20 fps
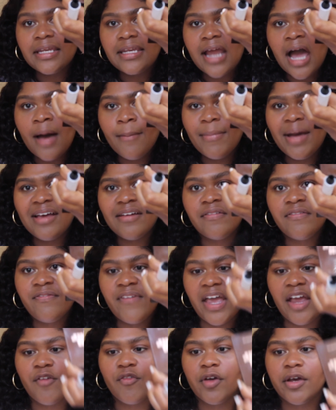Not my
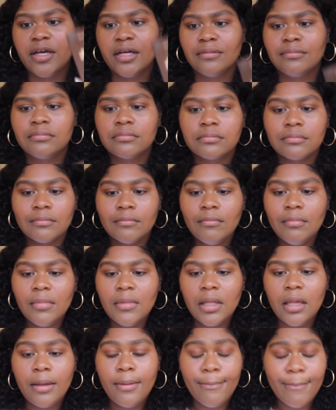favorite
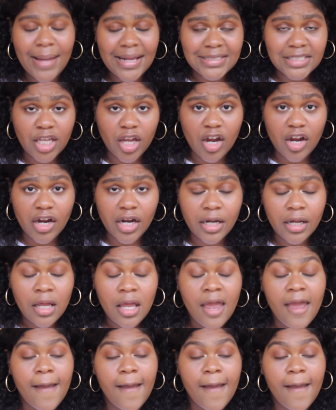mascara,